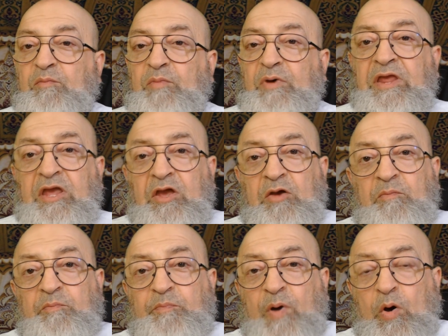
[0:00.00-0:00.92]
but he
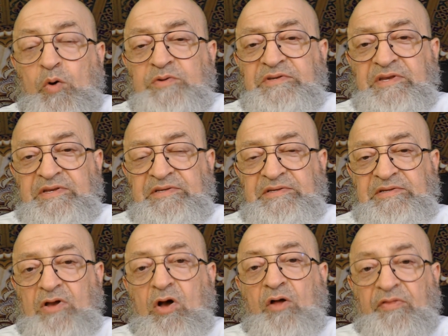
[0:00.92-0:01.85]

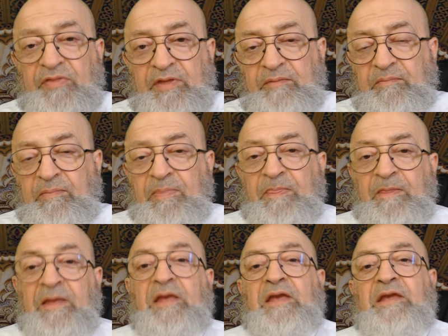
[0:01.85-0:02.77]
imposes on them,
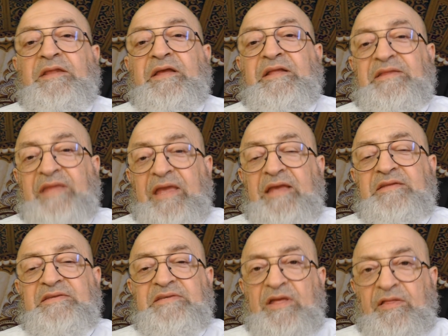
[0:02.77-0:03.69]
he dictates